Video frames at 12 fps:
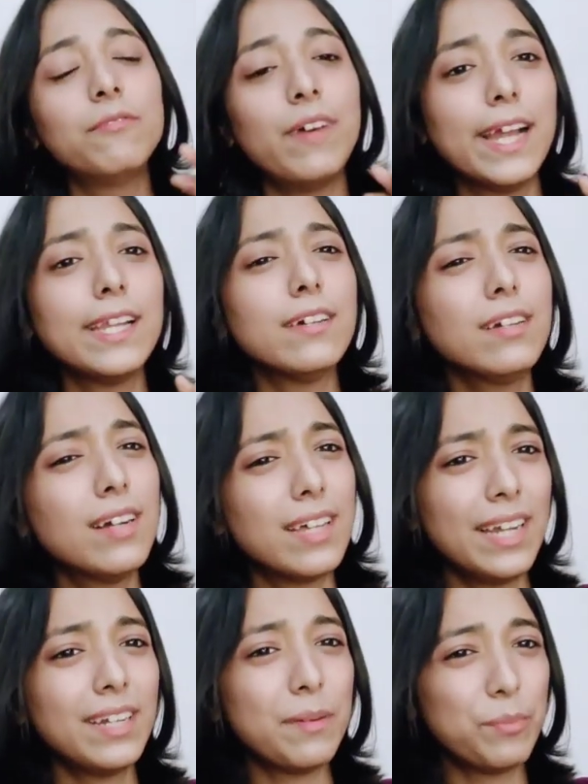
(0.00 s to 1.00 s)
find a
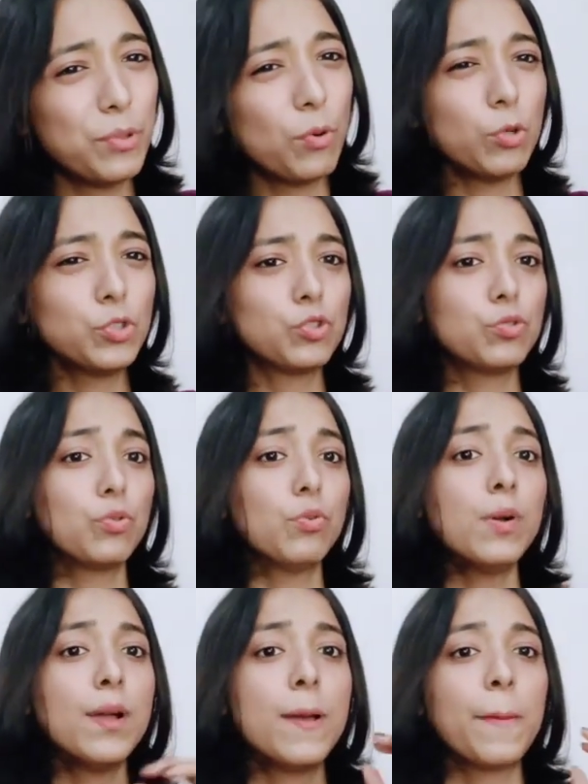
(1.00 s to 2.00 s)
correct approach
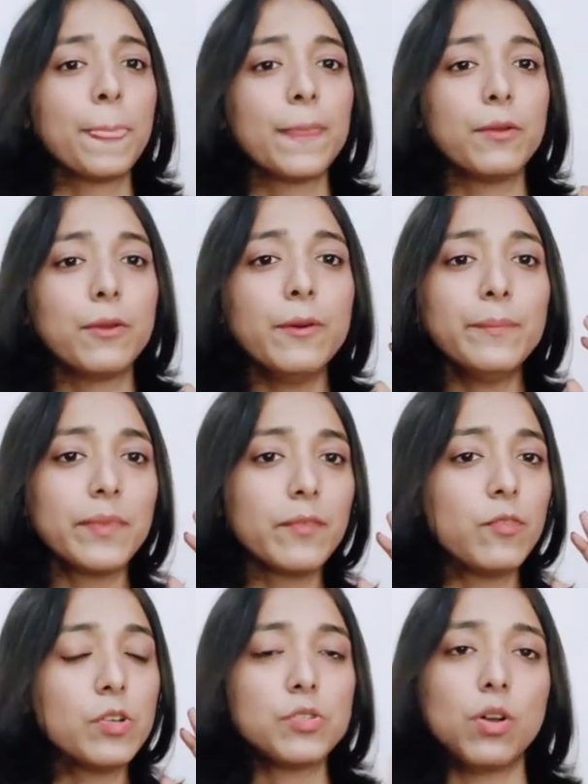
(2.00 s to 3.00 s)
to, you know,
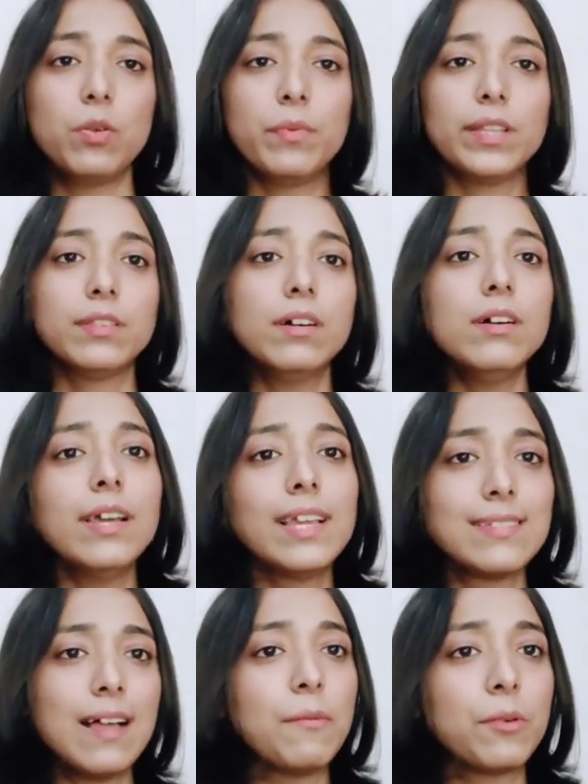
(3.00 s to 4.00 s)
for solving the
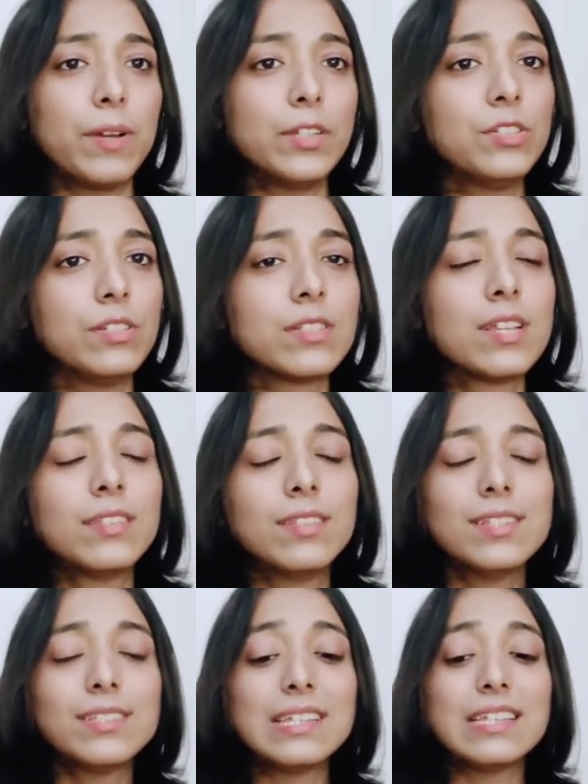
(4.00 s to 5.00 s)
exam questions.
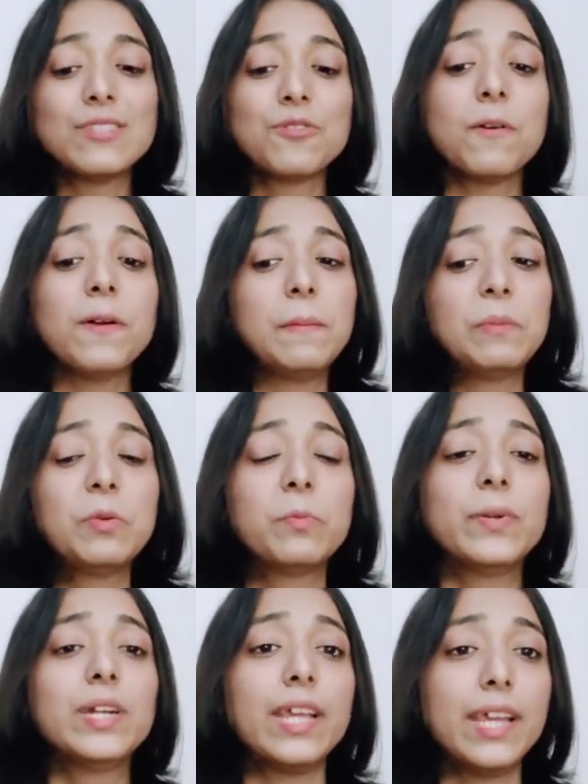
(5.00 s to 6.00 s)
This is your
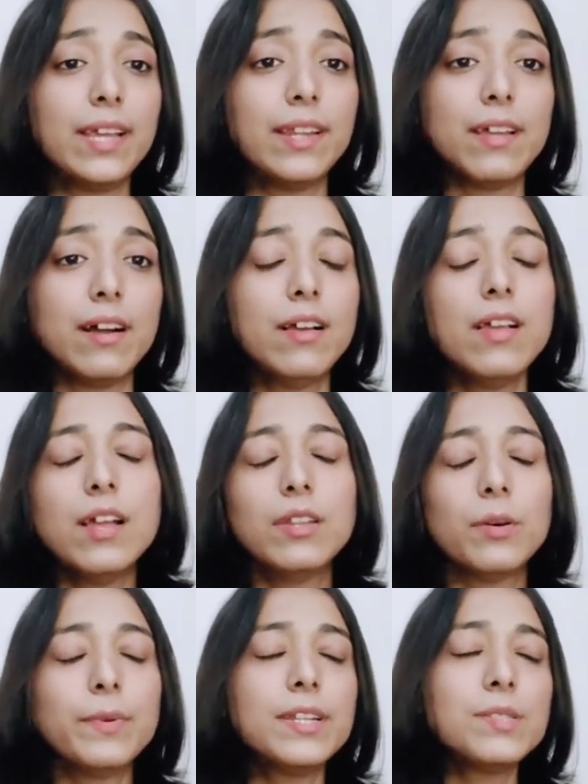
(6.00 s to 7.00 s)
improvement area.
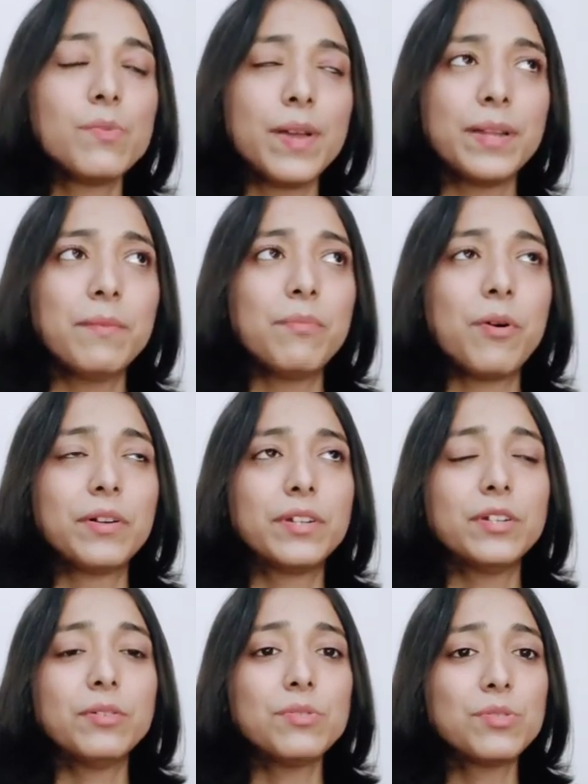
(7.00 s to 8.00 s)
Now it is very
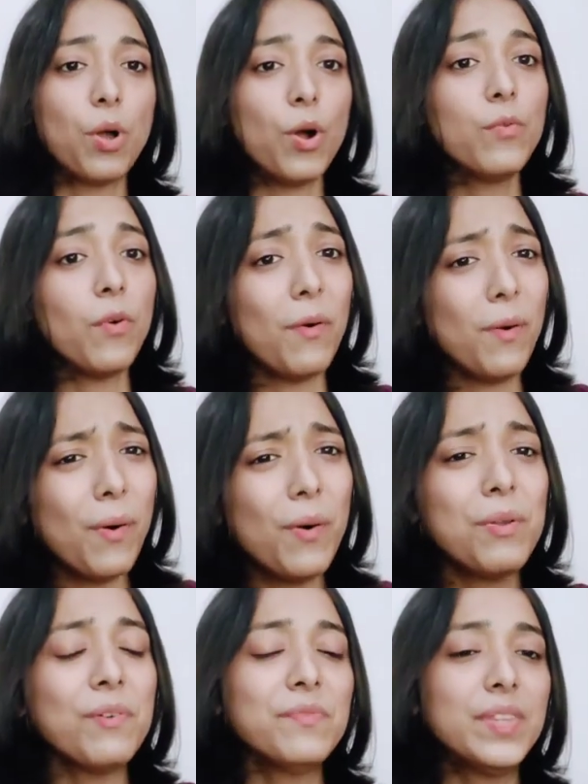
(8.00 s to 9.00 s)
important to solve
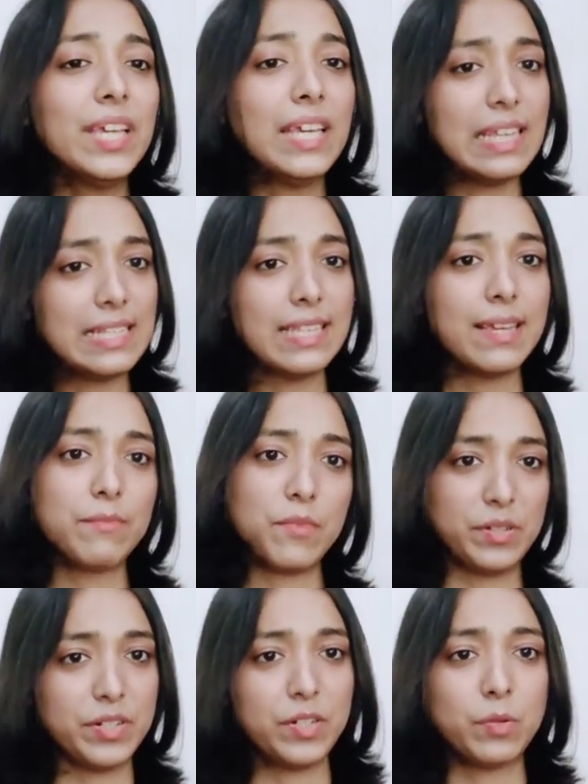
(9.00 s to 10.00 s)
all of the easy and
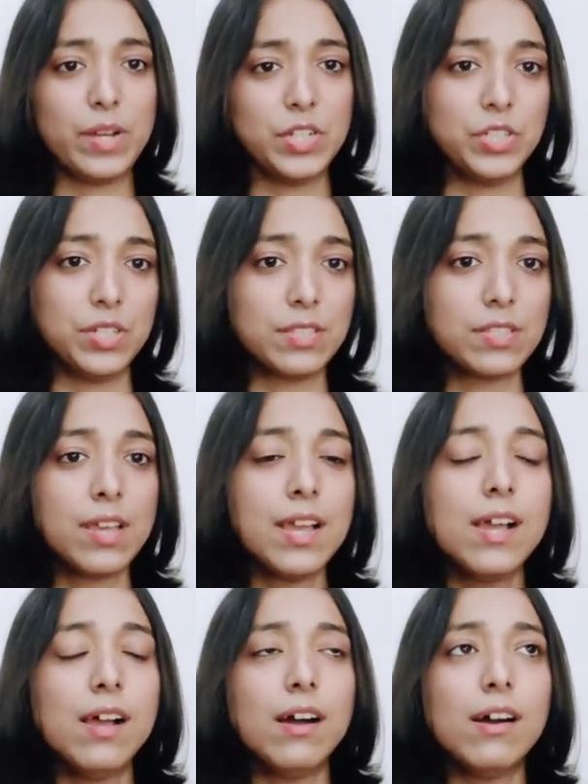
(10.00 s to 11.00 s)
moderate questions.
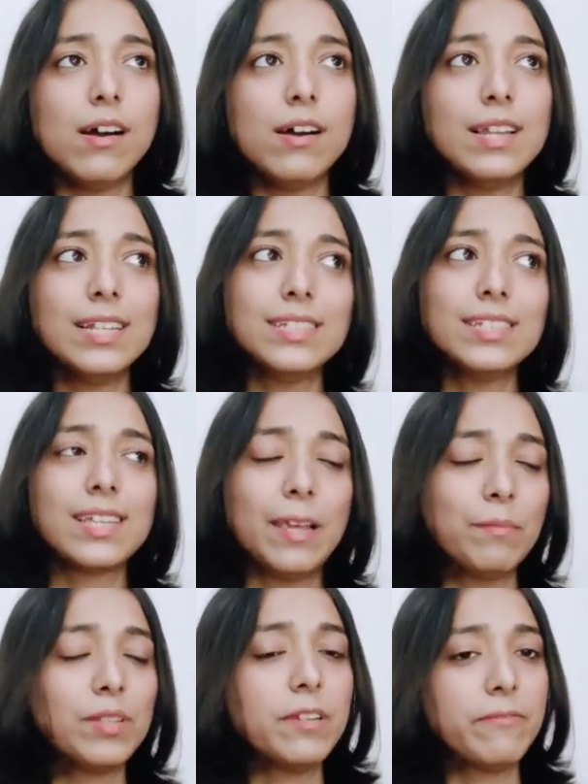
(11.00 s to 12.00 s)
Let's just
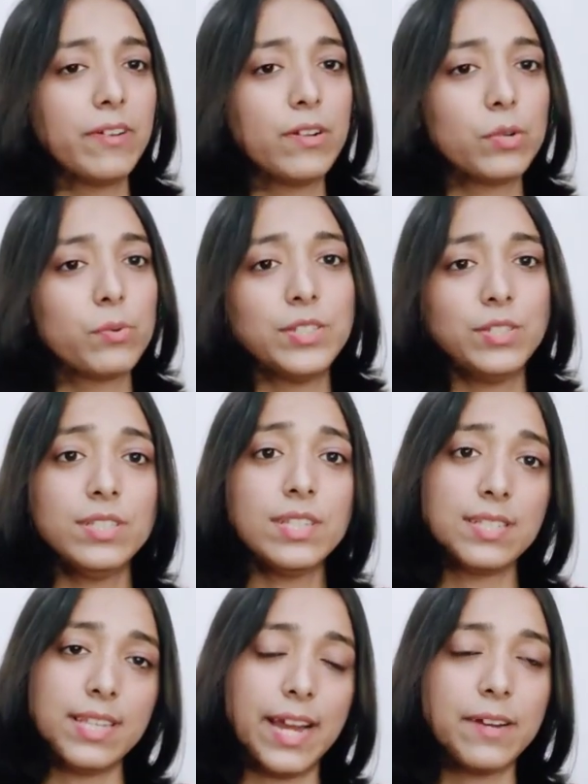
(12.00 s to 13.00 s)
keep the difficult questions
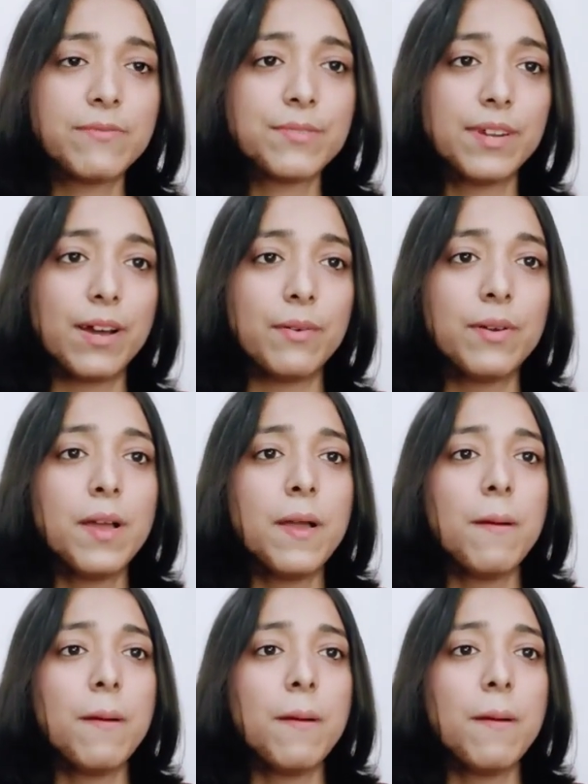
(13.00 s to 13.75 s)
aside for now.